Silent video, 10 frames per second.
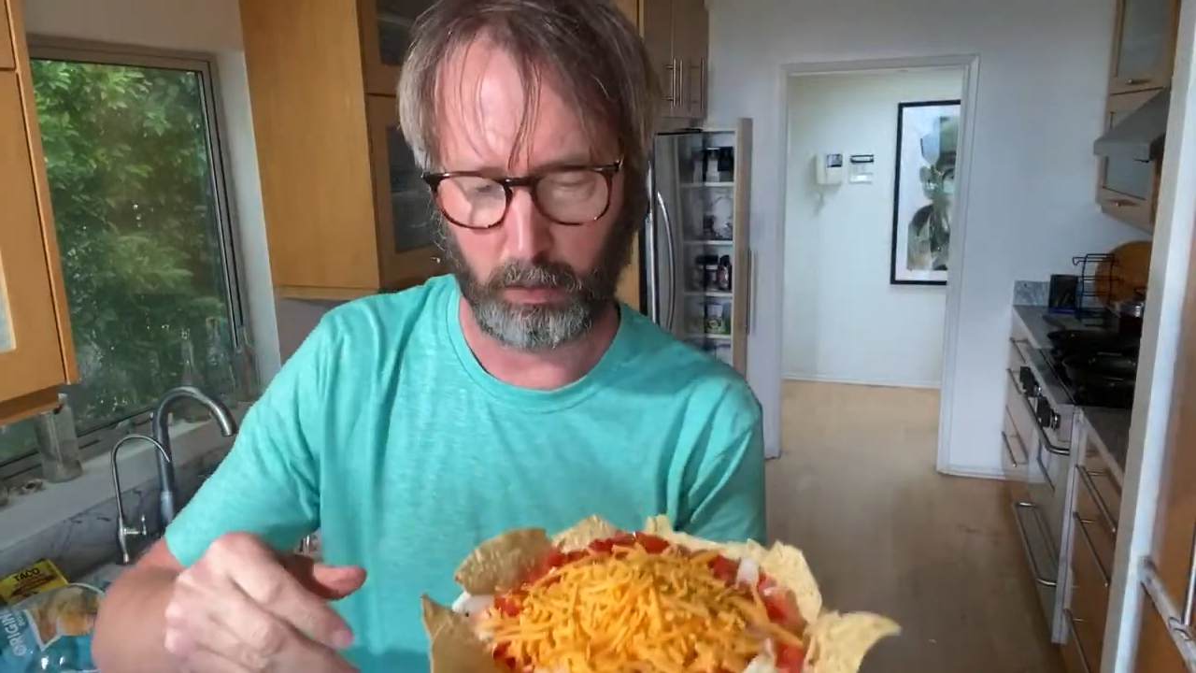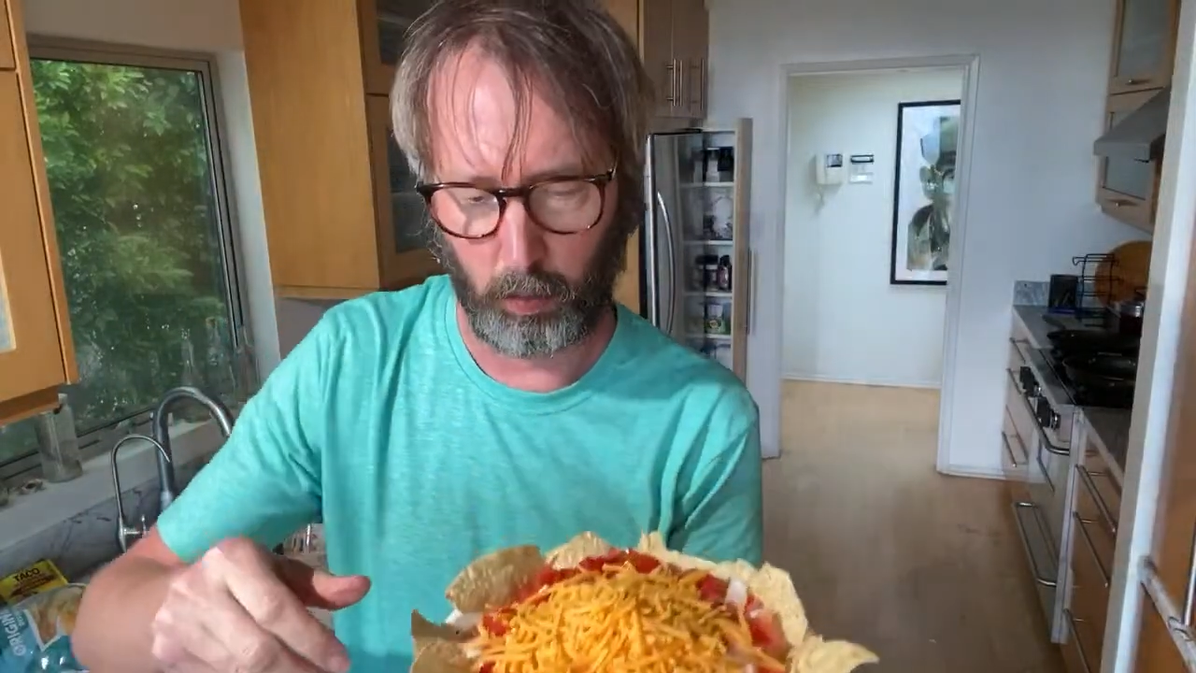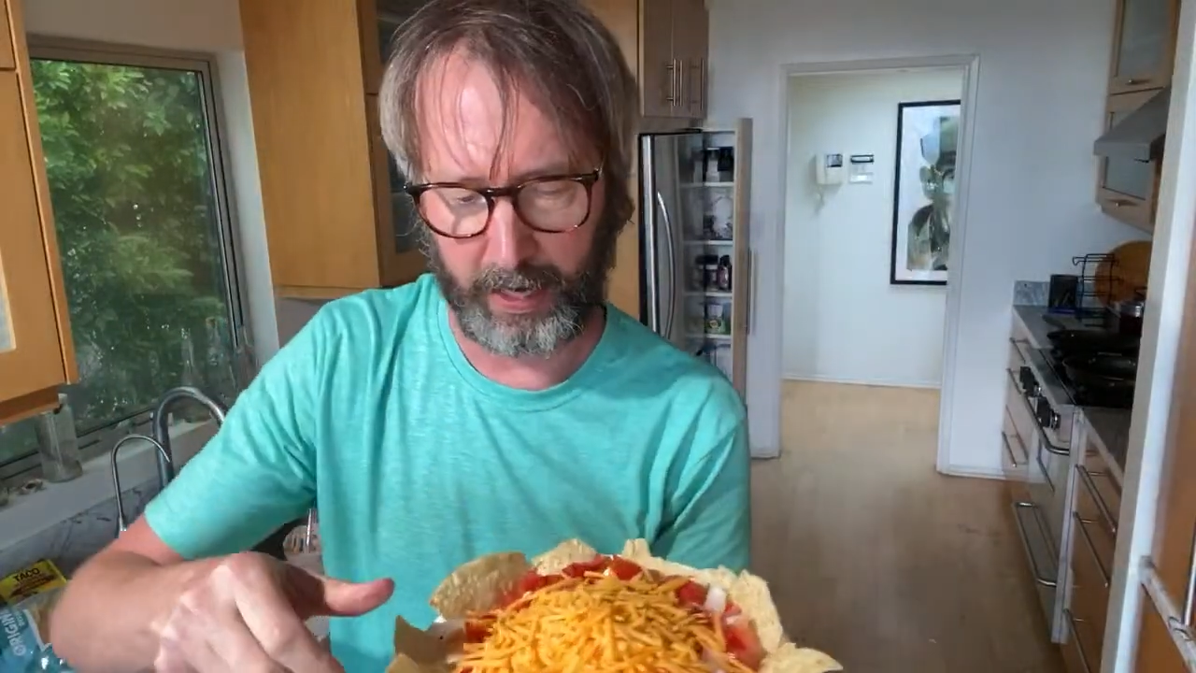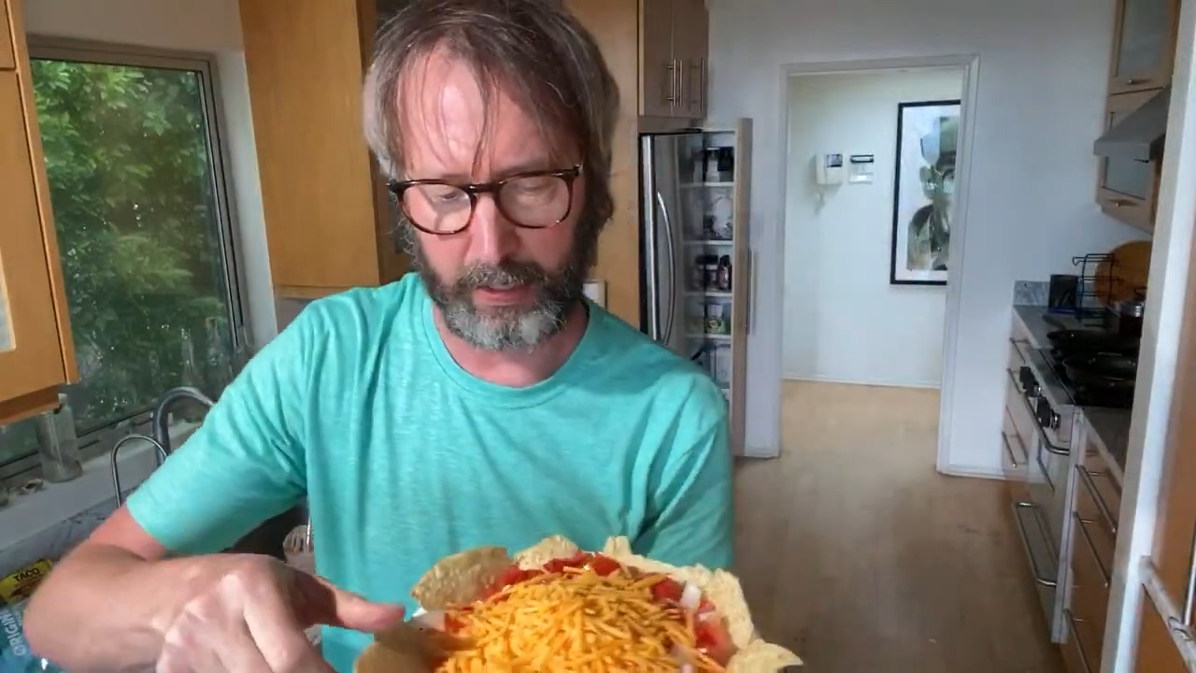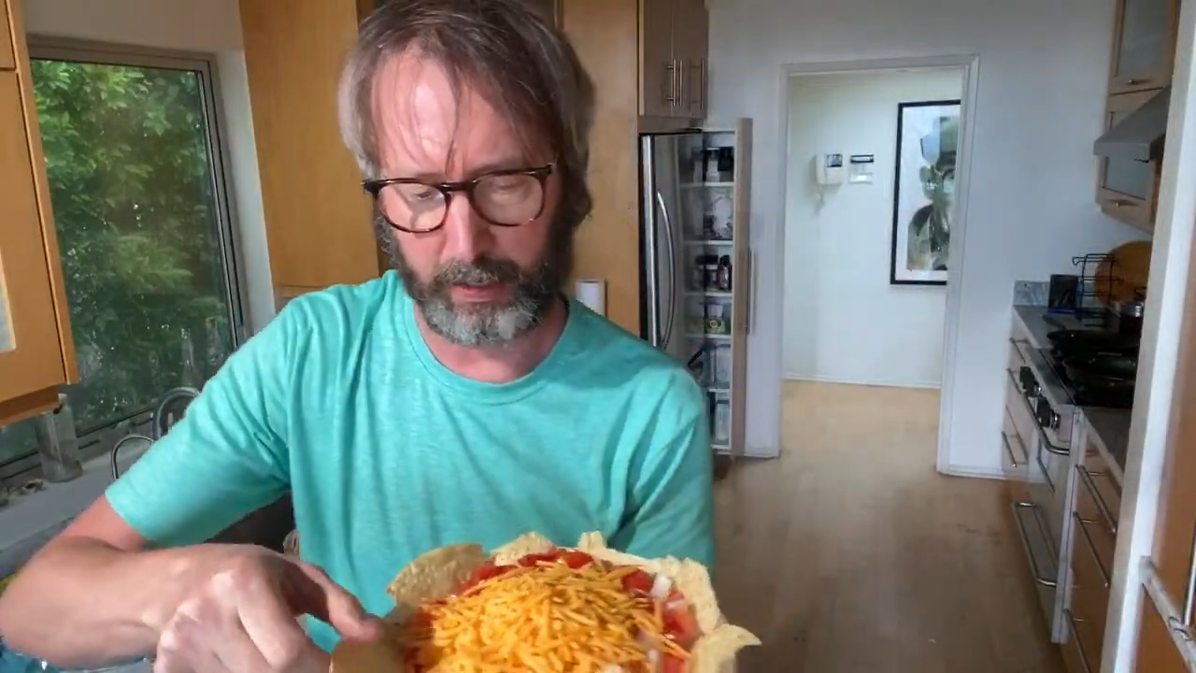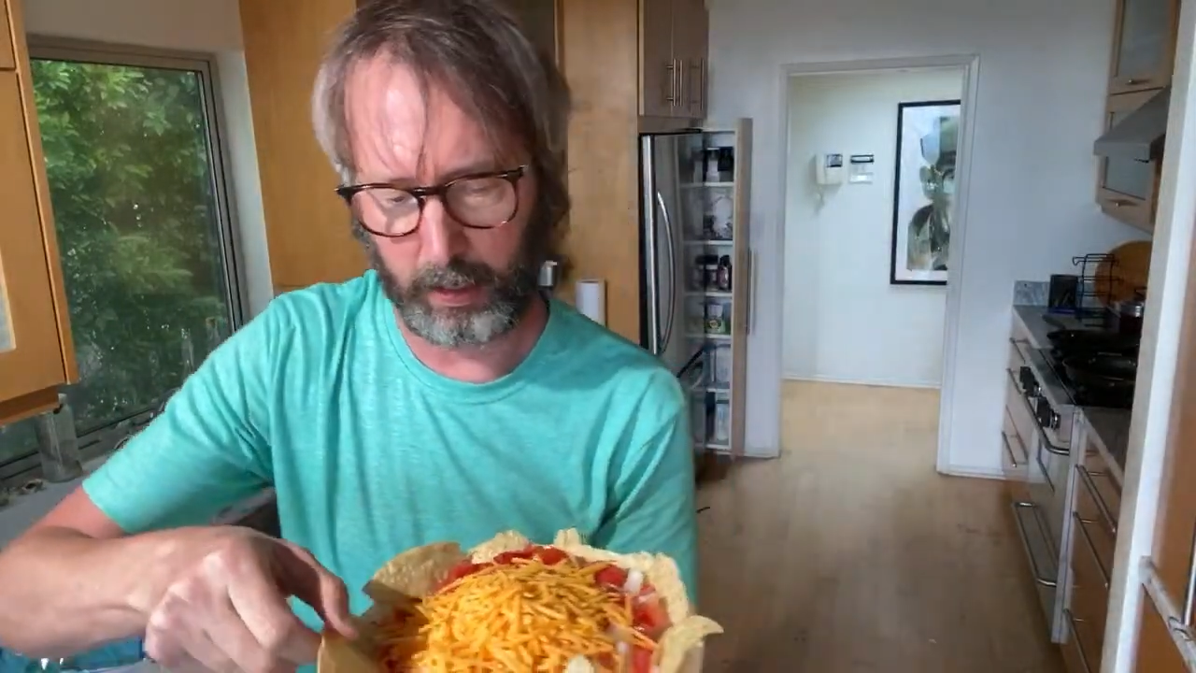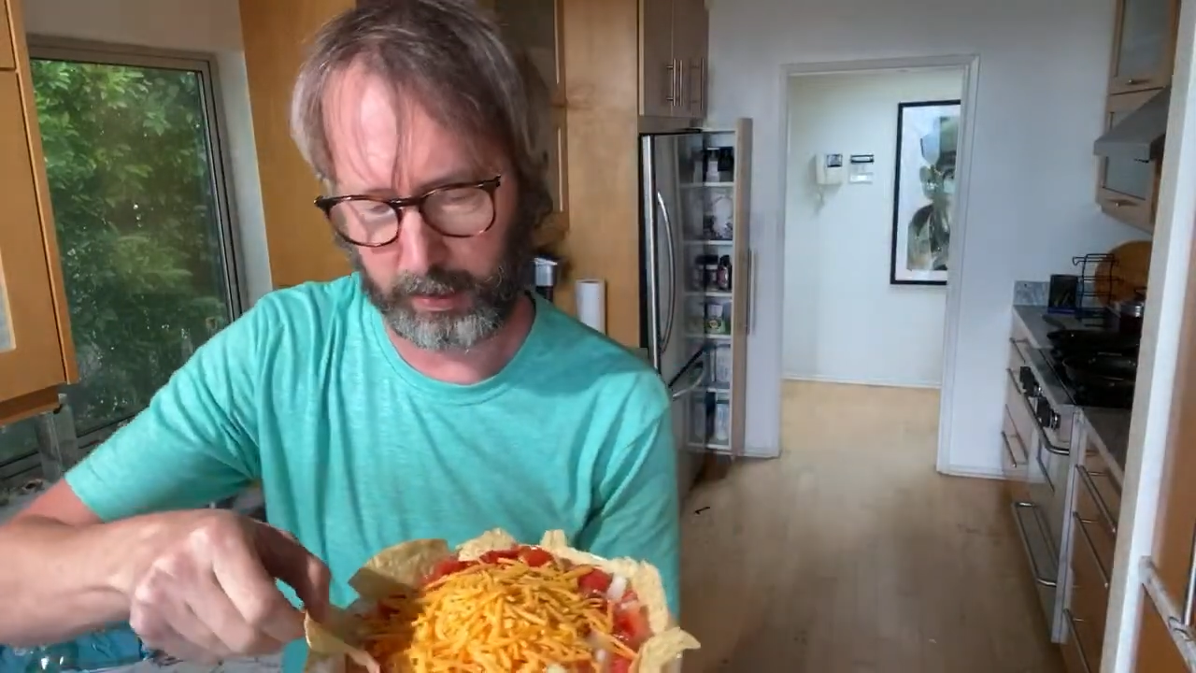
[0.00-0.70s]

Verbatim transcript: way, oh,